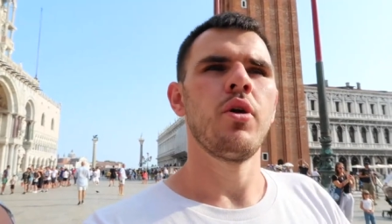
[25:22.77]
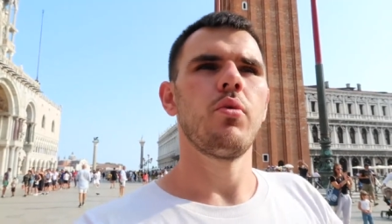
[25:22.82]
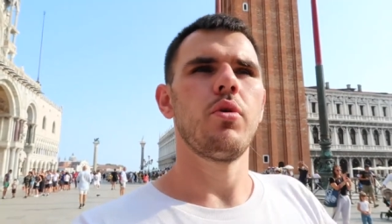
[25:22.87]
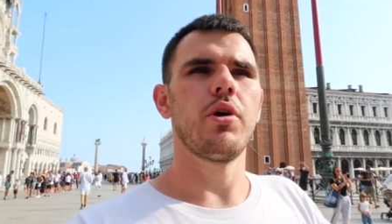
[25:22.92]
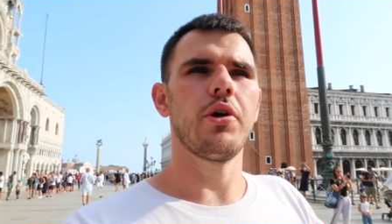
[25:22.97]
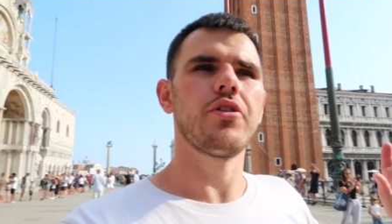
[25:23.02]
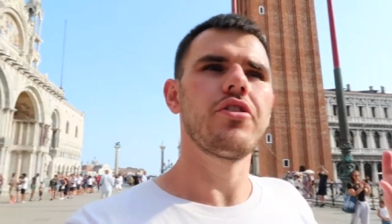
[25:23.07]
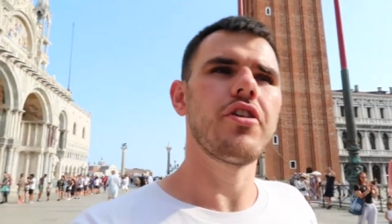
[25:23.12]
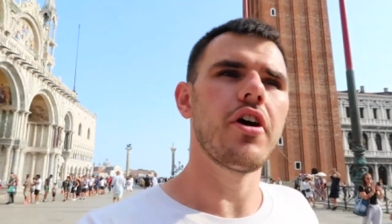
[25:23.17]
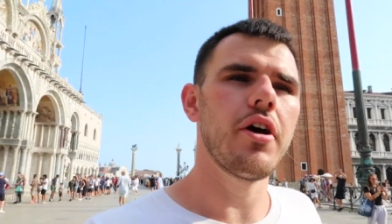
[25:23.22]

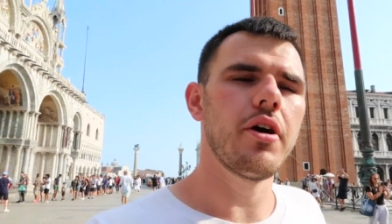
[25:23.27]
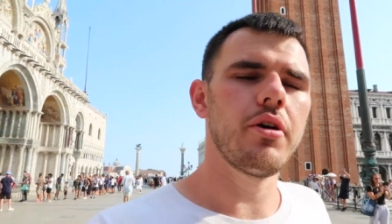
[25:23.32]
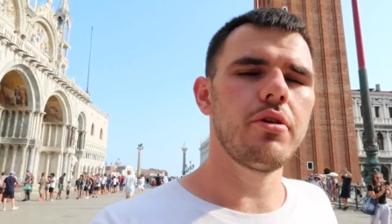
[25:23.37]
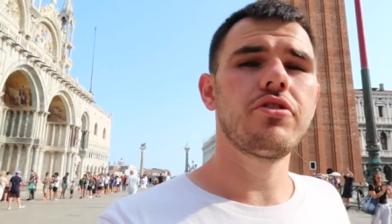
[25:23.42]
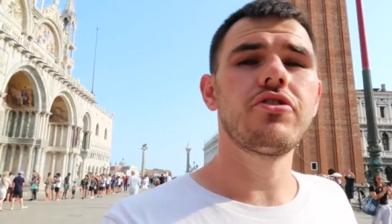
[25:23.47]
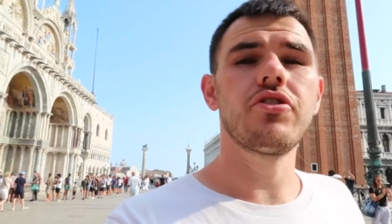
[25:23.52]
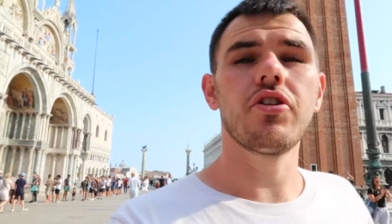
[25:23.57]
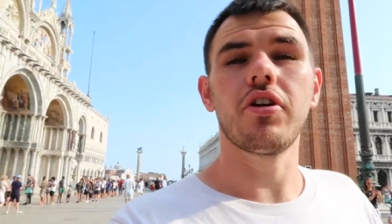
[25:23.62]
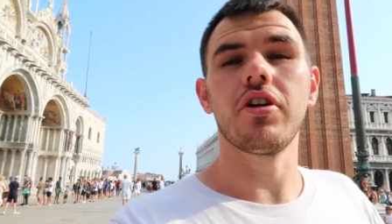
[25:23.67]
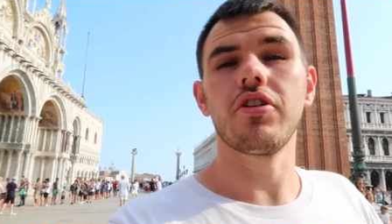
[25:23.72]
We also
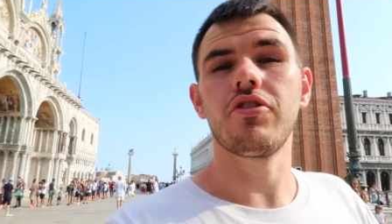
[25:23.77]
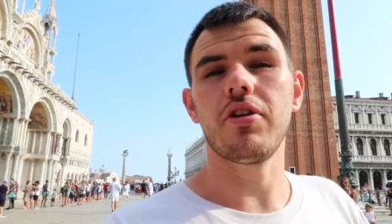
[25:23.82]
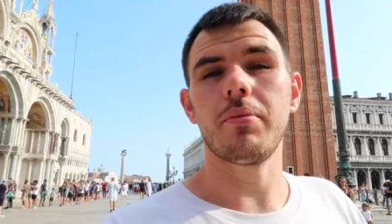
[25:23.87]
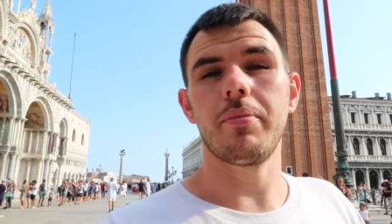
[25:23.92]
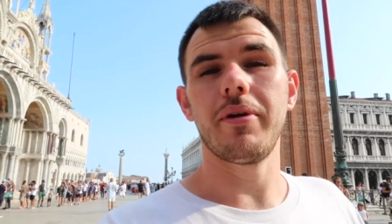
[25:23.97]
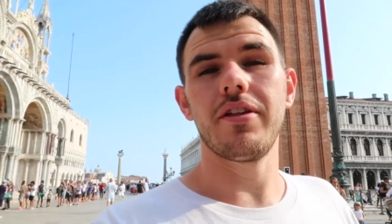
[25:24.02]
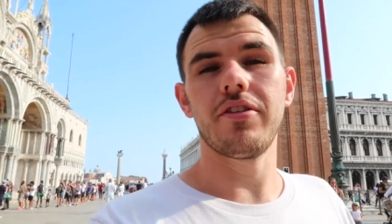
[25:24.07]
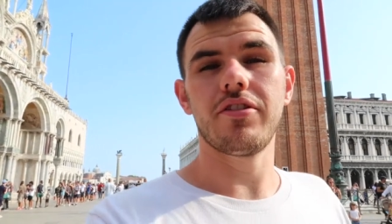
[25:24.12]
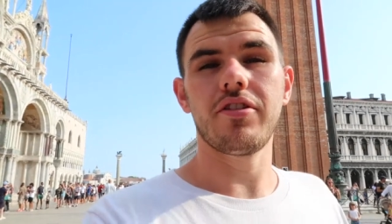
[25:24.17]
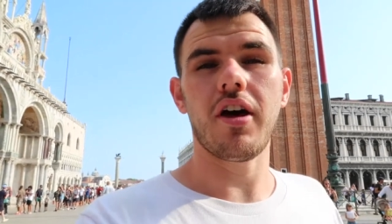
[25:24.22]
took a
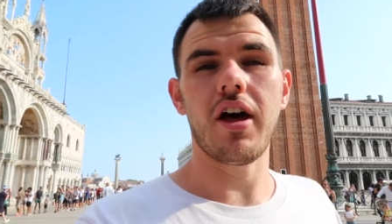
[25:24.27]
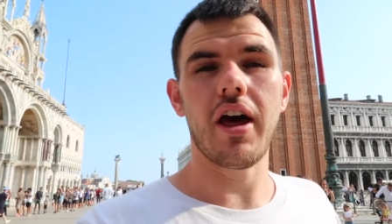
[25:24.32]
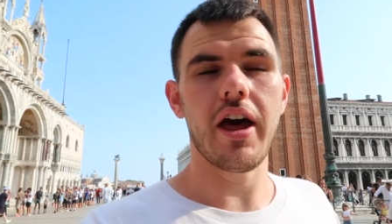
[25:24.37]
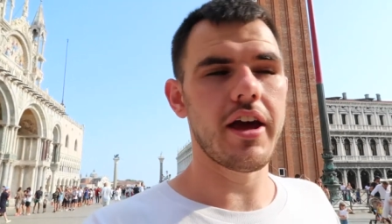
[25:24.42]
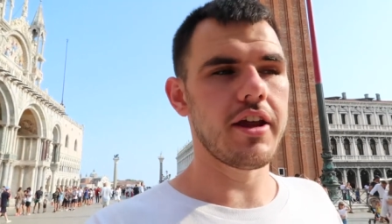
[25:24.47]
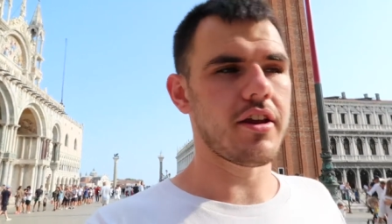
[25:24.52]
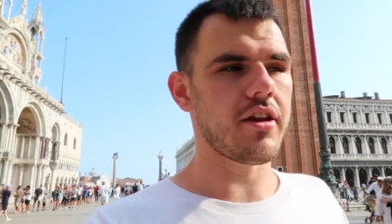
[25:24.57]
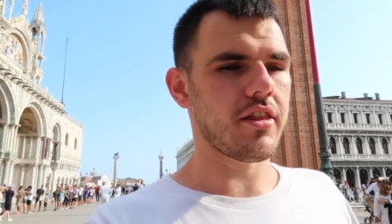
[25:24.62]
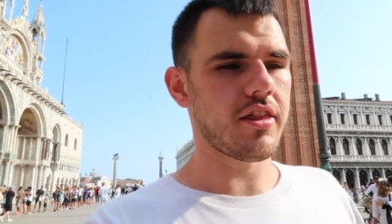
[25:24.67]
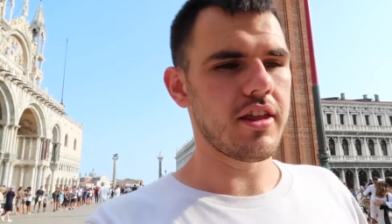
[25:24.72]
trip inside